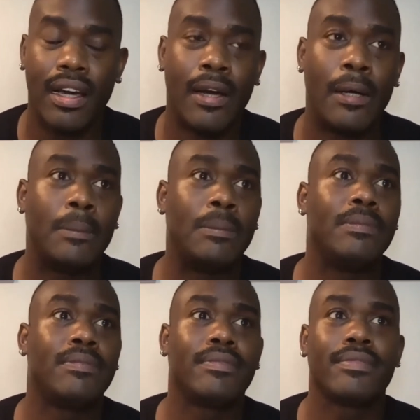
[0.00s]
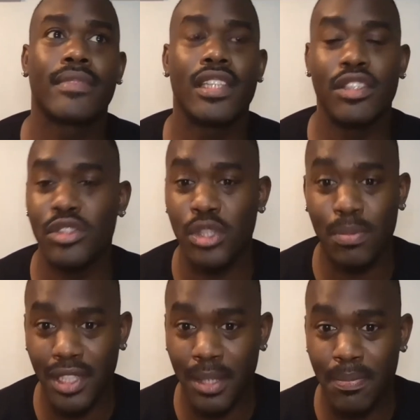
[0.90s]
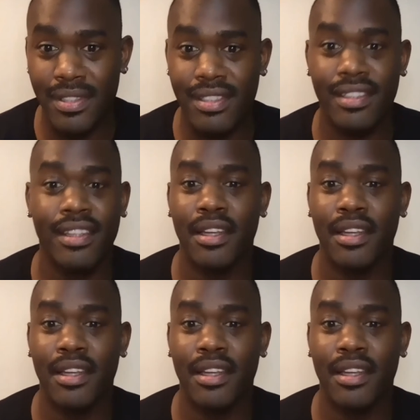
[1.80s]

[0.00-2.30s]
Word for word: um, YouTube clips,